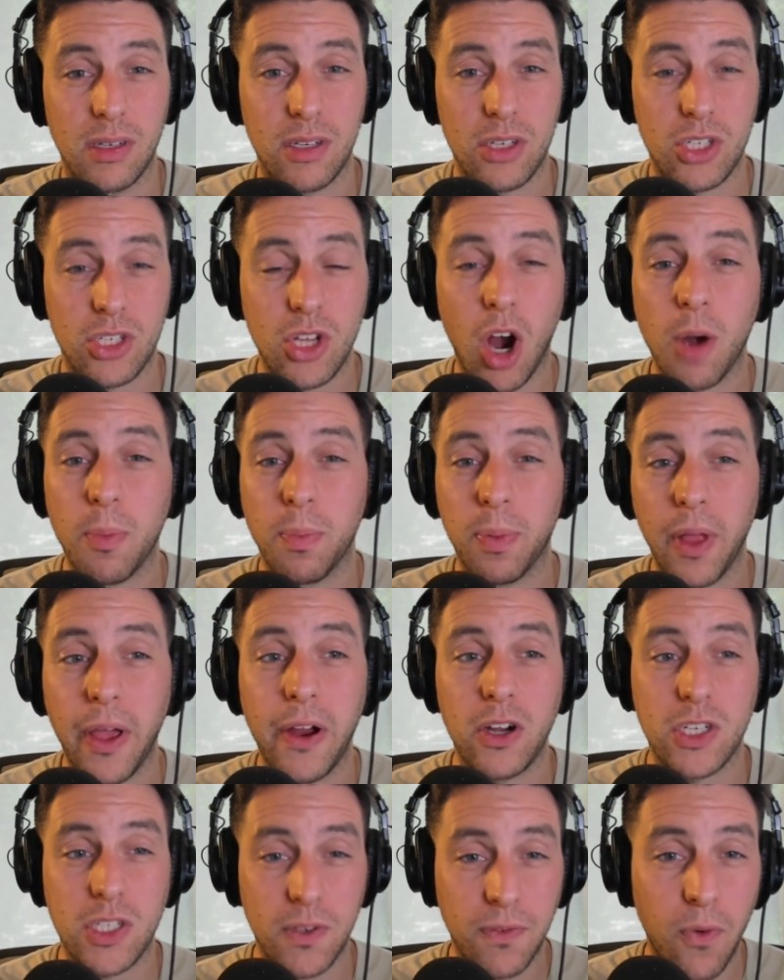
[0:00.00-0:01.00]
Star
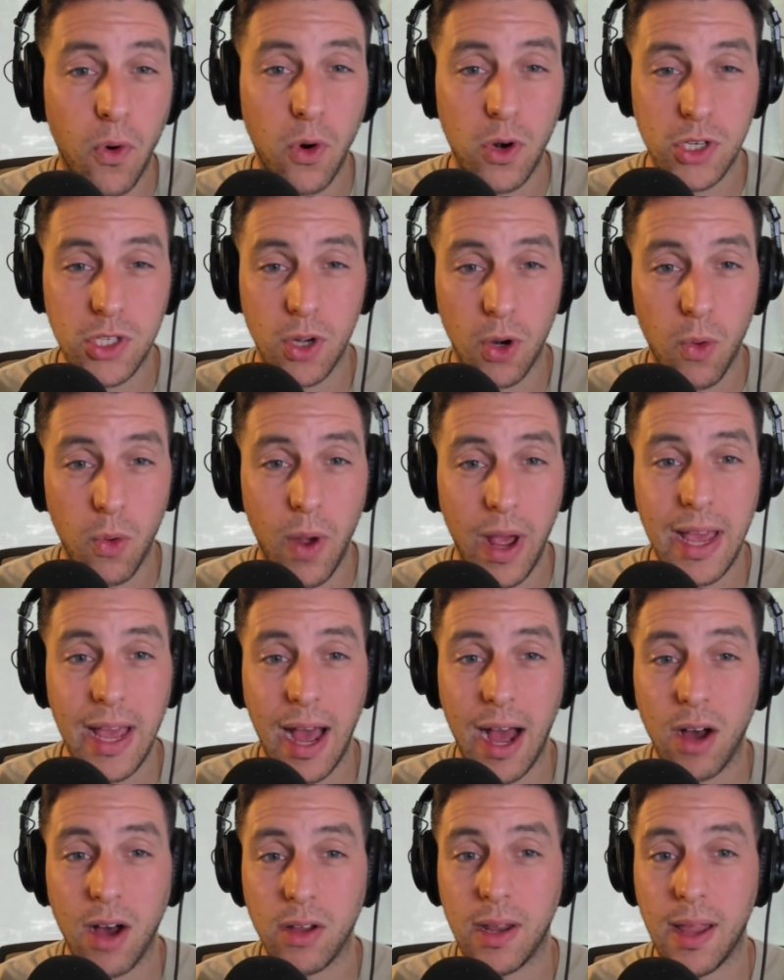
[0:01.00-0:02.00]
players force their way
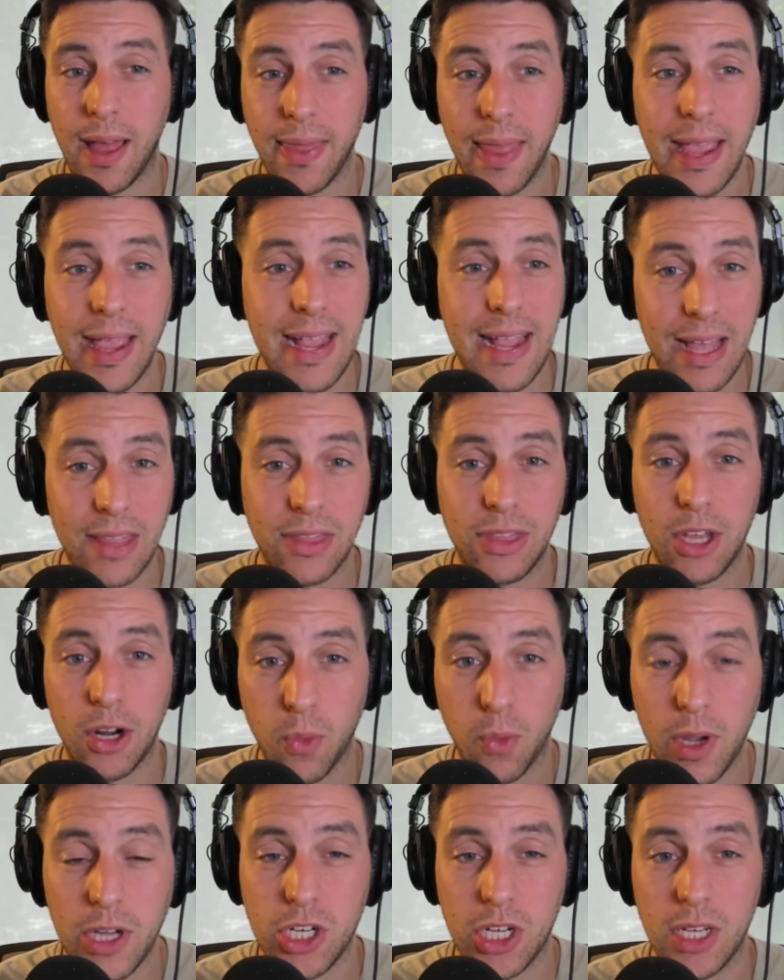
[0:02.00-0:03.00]
out and they get their
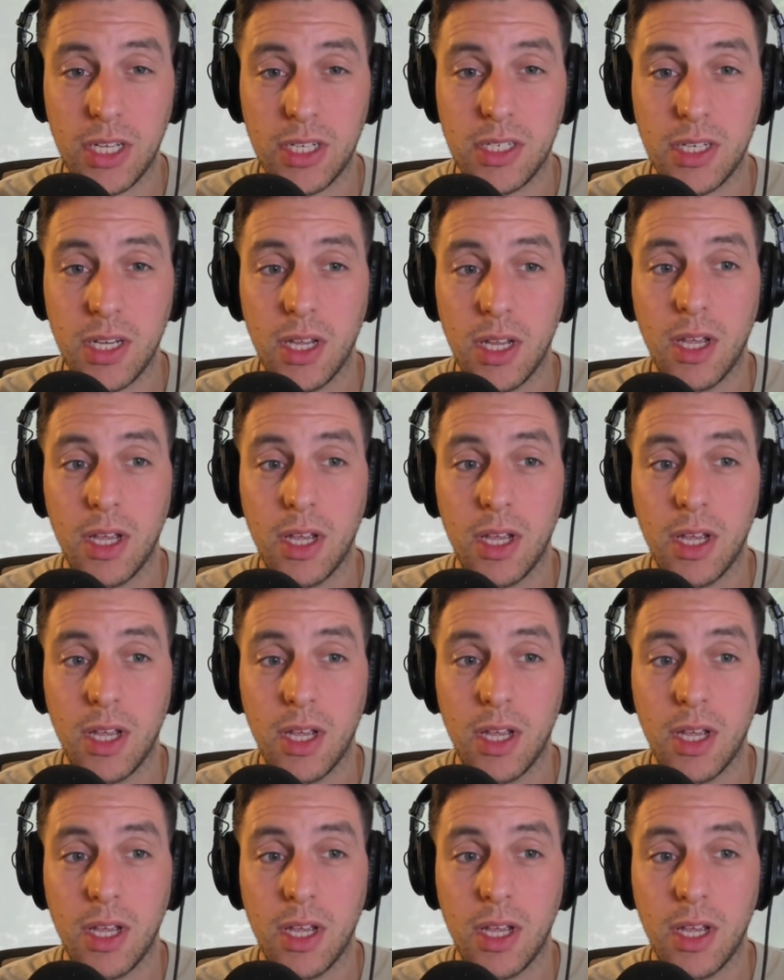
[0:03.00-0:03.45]
wishes